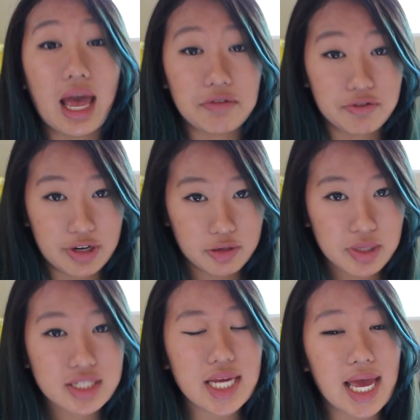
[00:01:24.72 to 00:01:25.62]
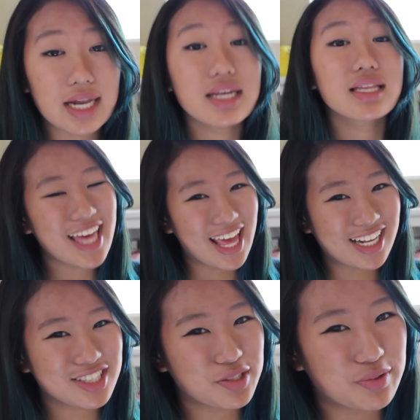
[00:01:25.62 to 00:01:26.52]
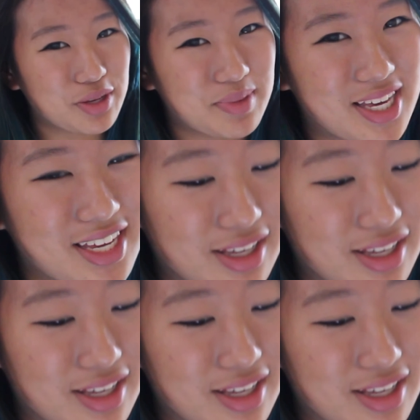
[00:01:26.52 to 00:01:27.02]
I have a very big tan. Thanks, swimming.